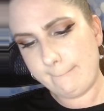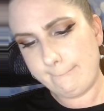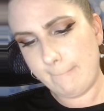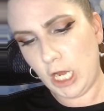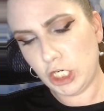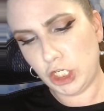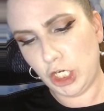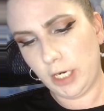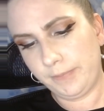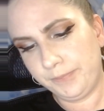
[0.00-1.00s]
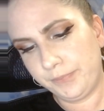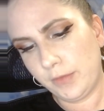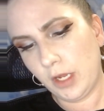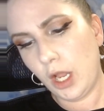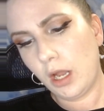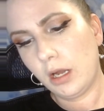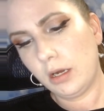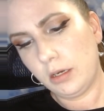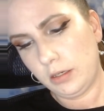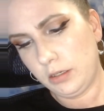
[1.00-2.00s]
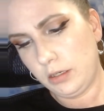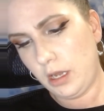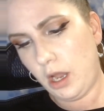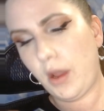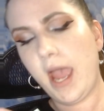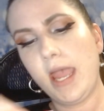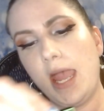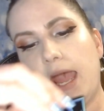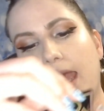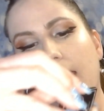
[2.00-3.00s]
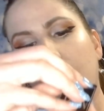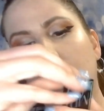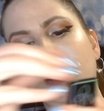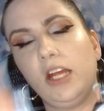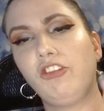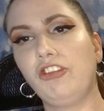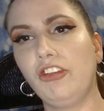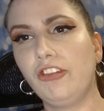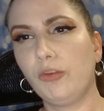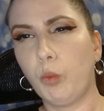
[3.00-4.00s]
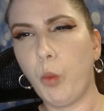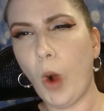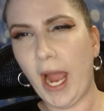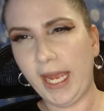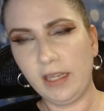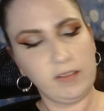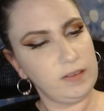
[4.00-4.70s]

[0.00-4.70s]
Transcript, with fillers: Not sure. Okay, and it's just white.